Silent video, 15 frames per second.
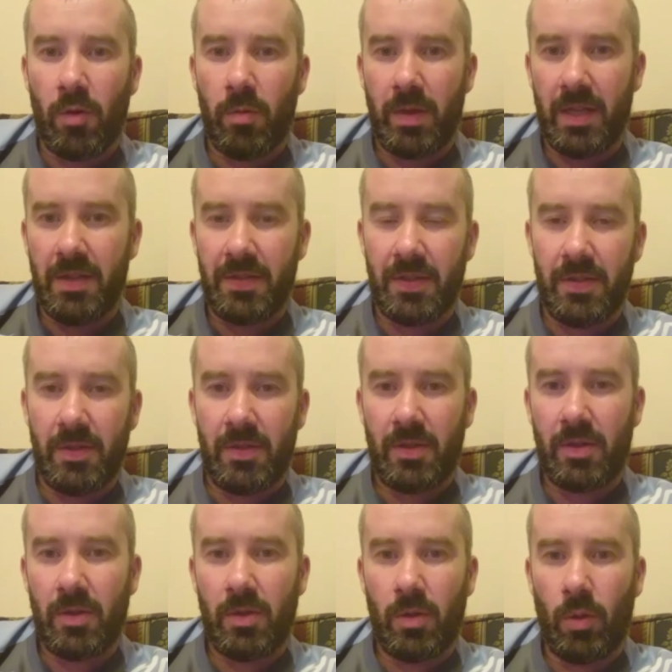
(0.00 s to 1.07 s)
4 wins,
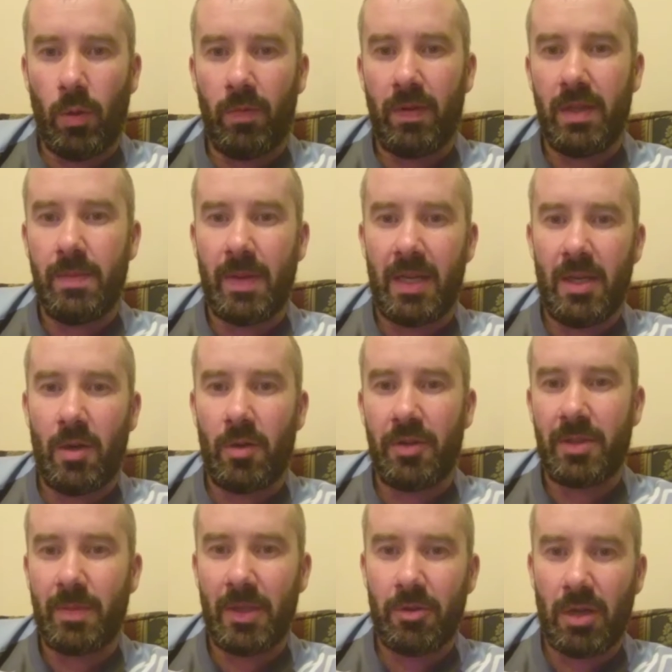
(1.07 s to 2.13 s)
and hopefully Ballyhonus